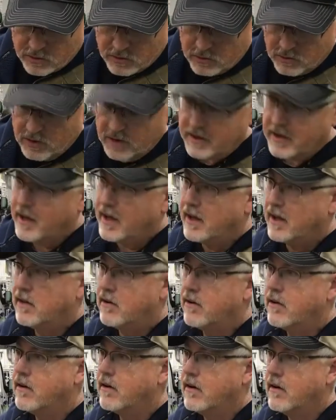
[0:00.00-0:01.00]
tool in the
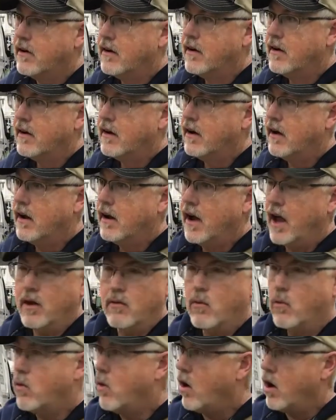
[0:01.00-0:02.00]
other,
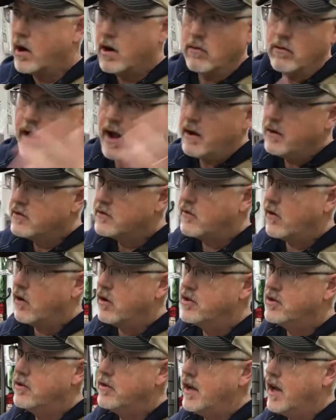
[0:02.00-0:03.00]
and walk around as
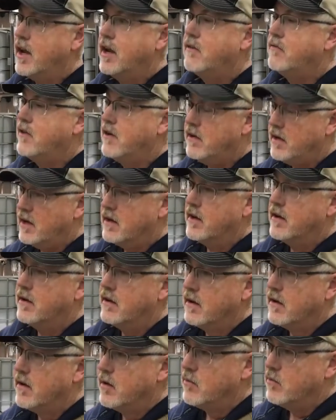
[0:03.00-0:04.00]
far as you need. And if you need to
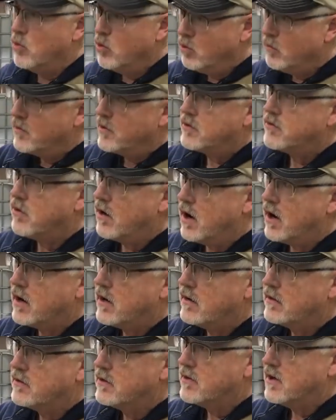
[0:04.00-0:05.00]
move the
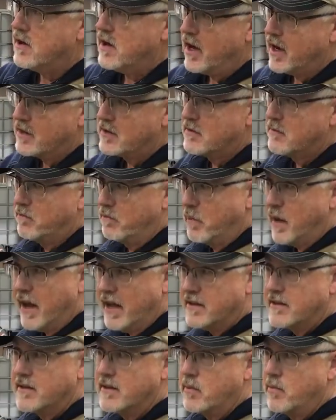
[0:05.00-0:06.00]
truck to the next
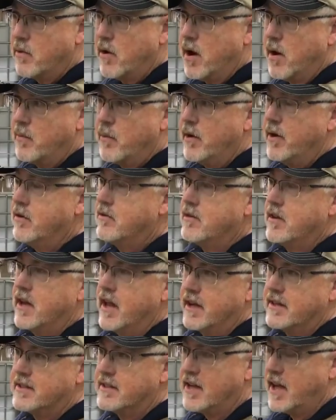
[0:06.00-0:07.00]
piece of the property, to the
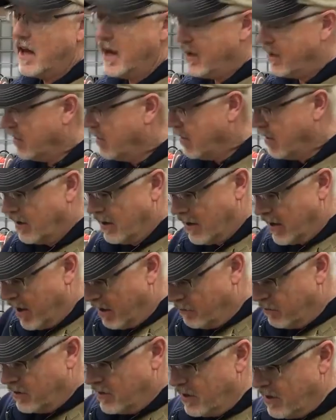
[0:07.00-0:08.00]
next site,
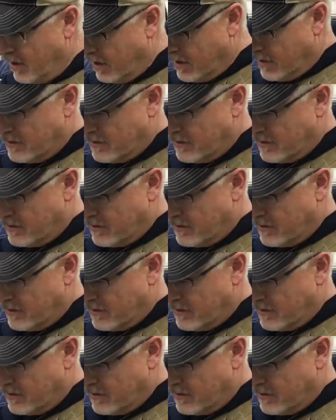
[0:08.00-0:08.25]
everything